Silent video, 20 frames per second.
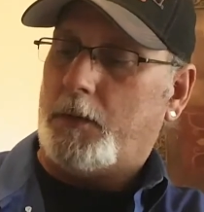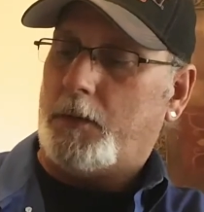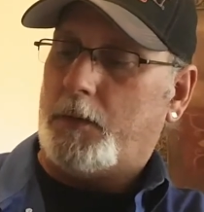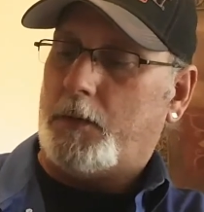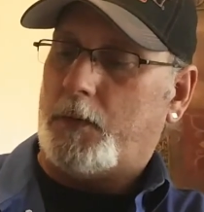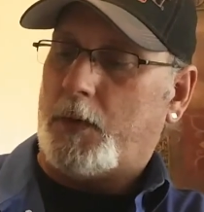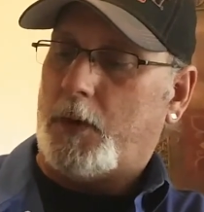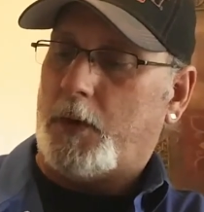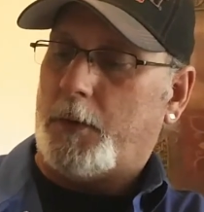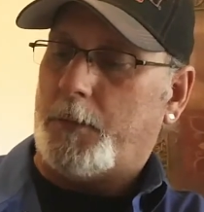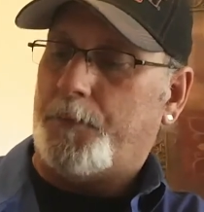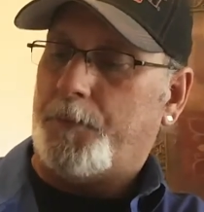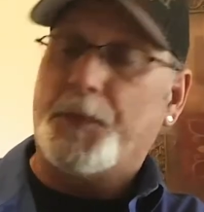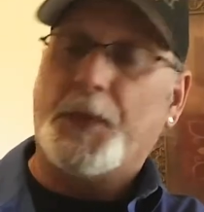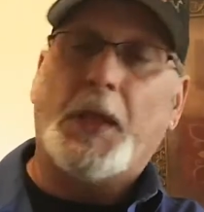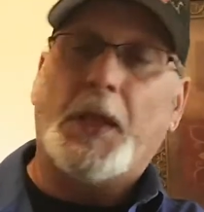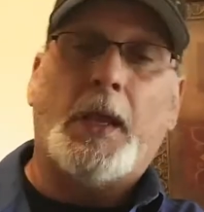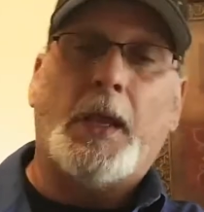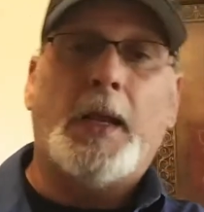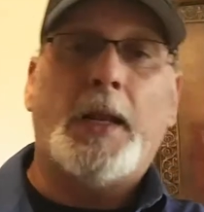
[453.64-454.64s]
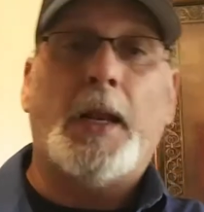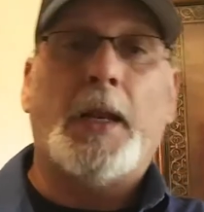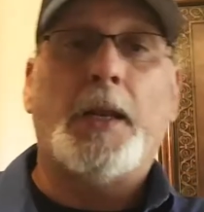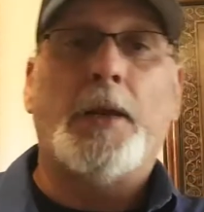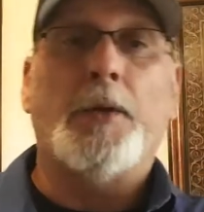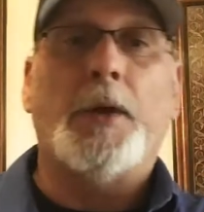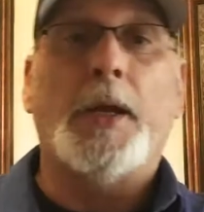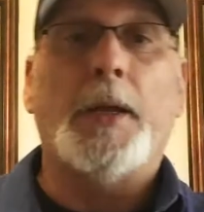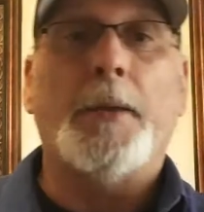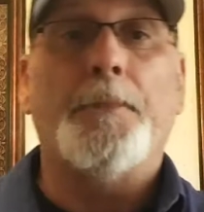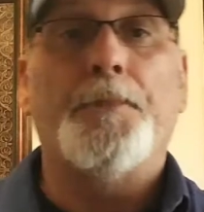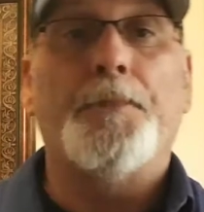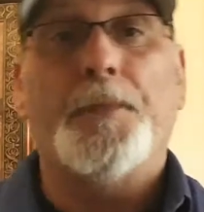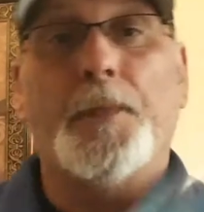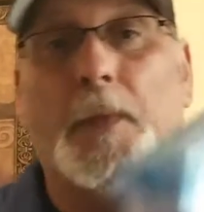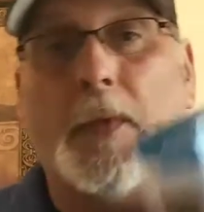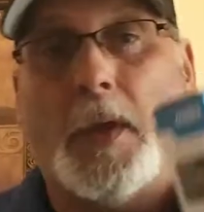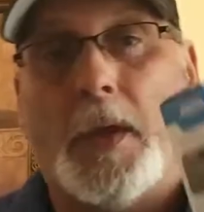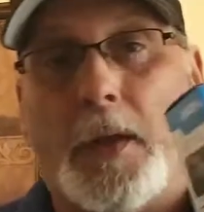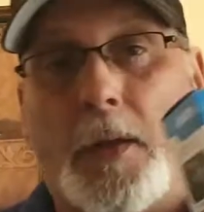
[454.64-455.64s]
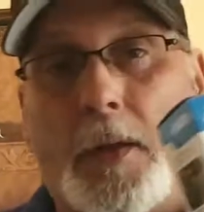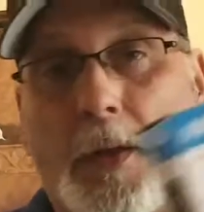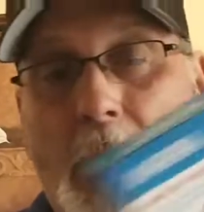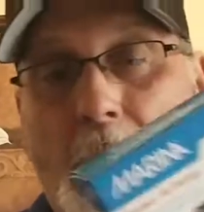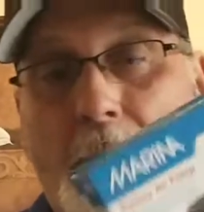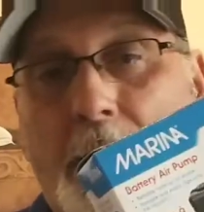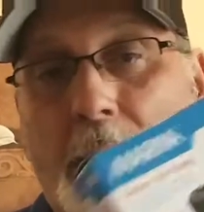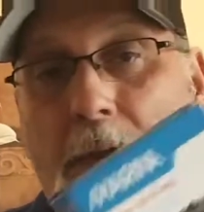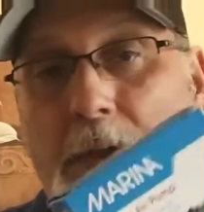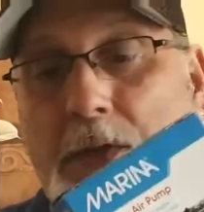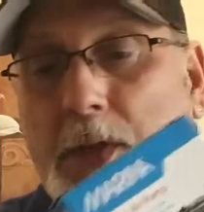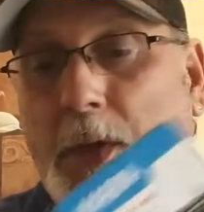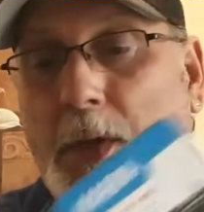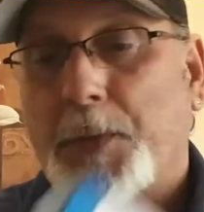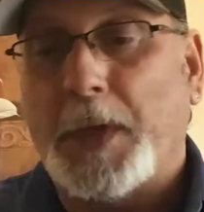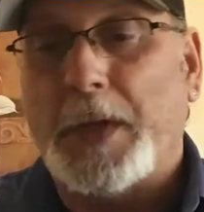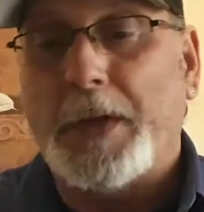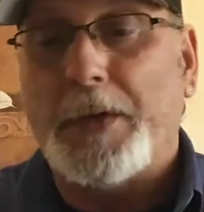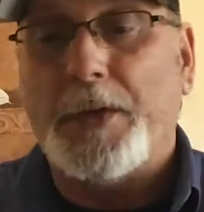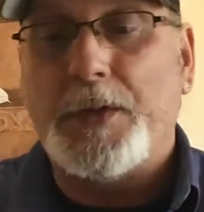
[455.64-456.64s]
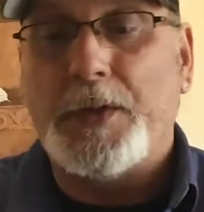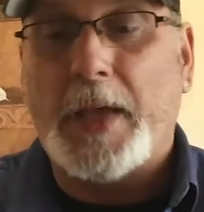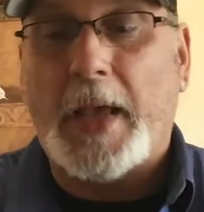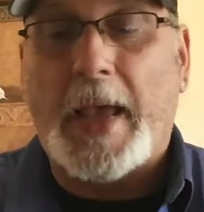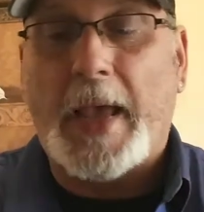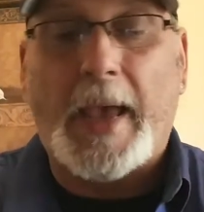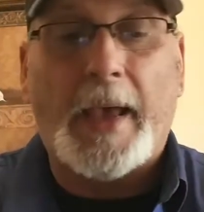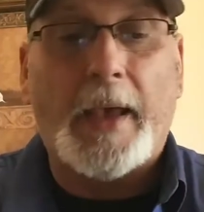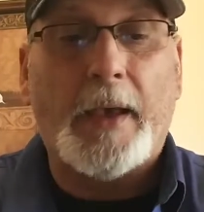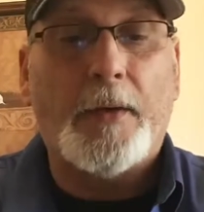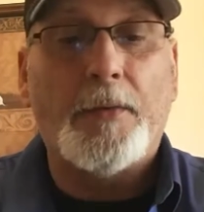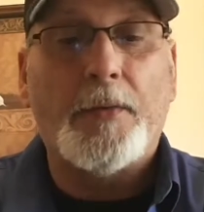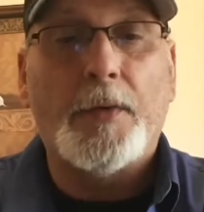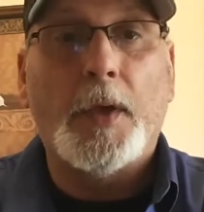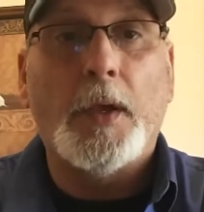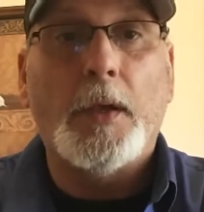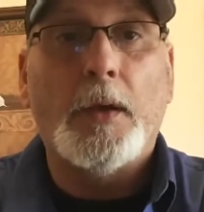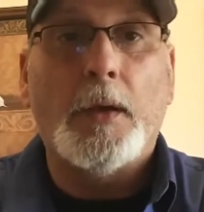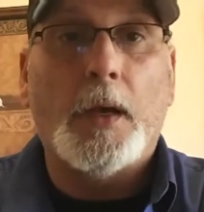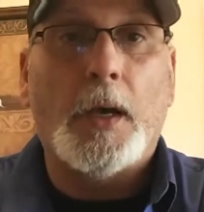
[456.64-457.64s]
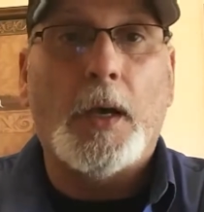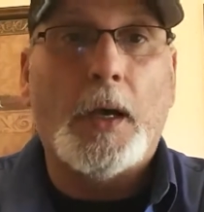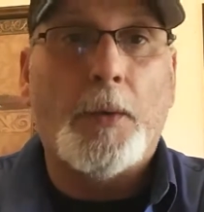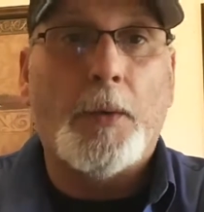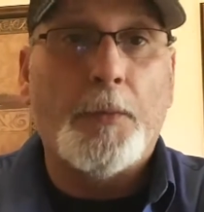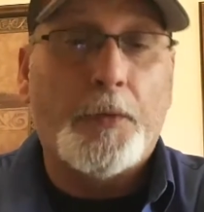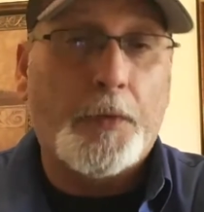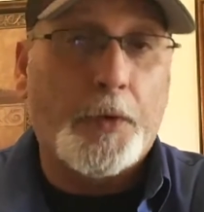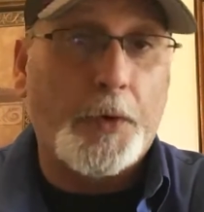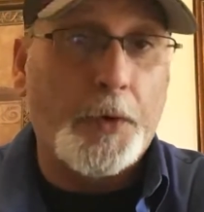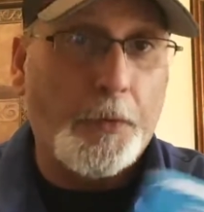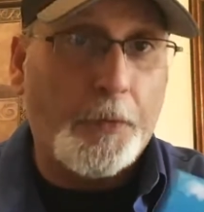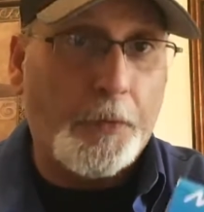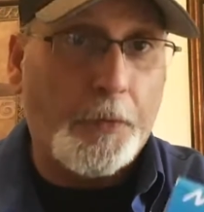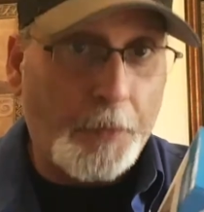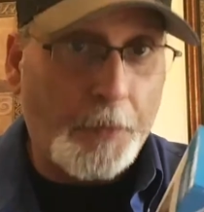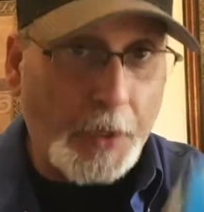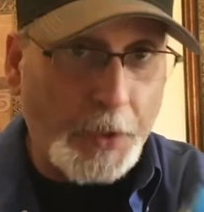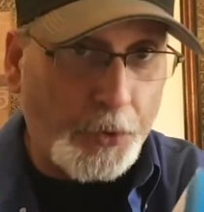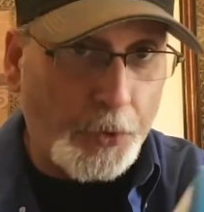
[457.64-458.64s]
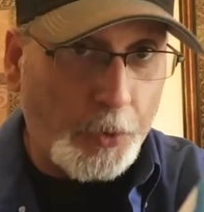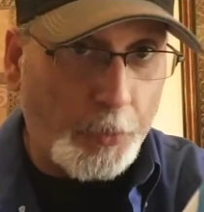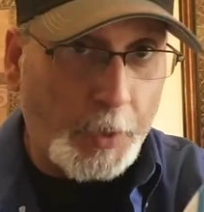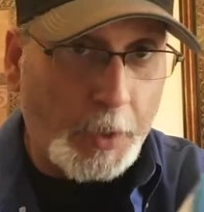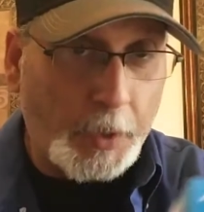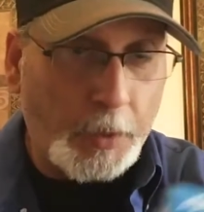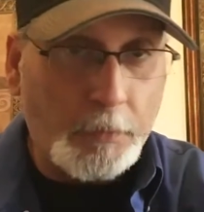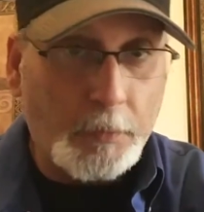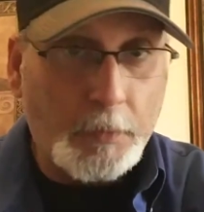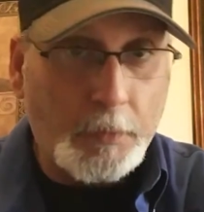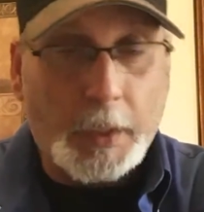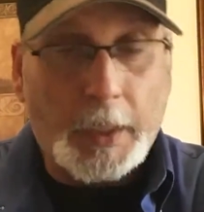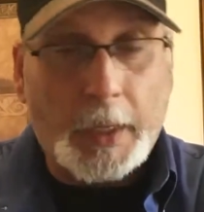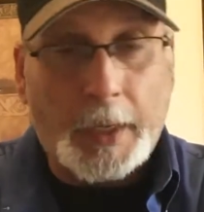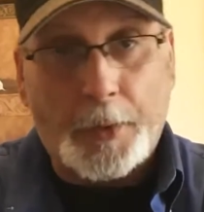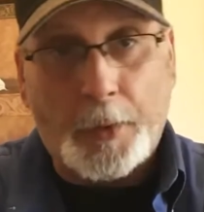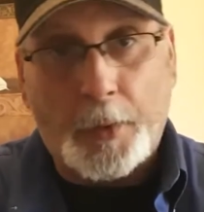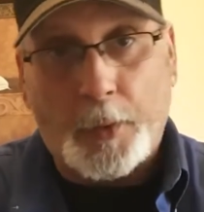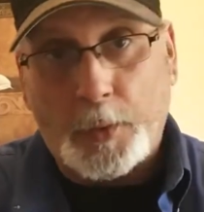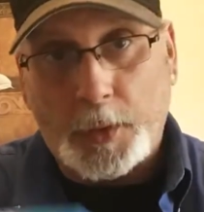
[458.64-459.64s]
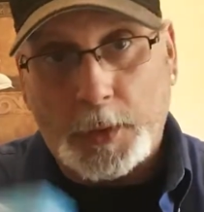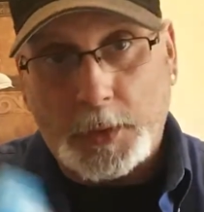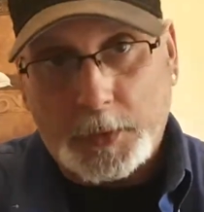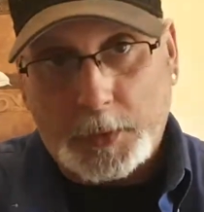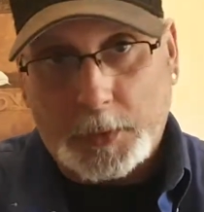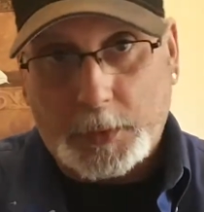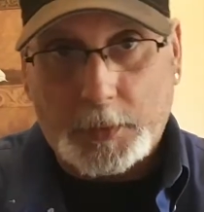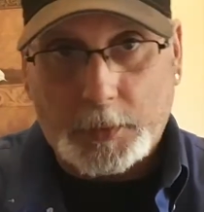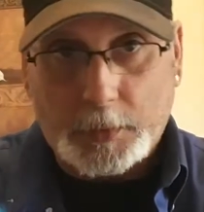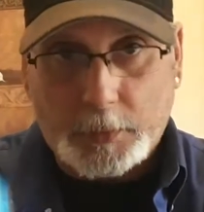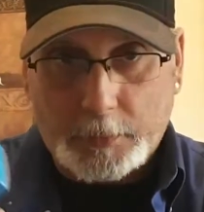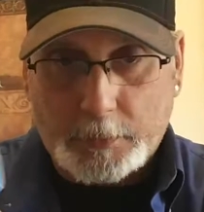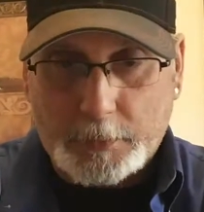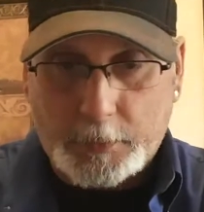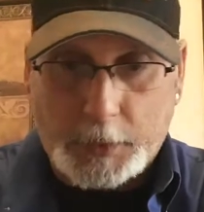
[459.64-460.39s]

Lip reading: So at any rate, definitely something good to have for you fishermen, and I know it's,